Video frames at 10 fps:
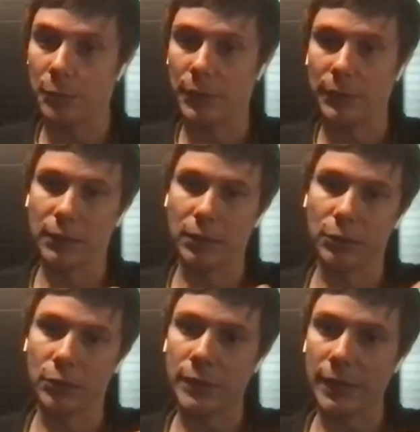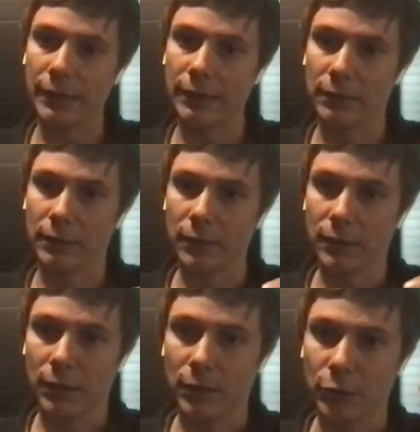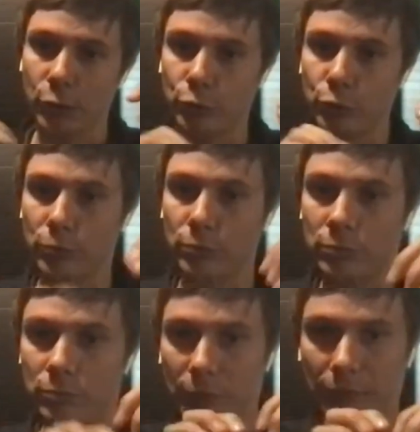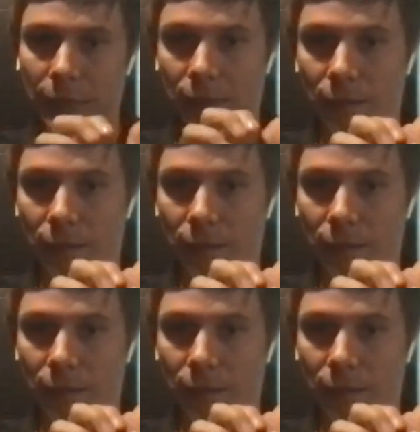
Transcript: building on the side to like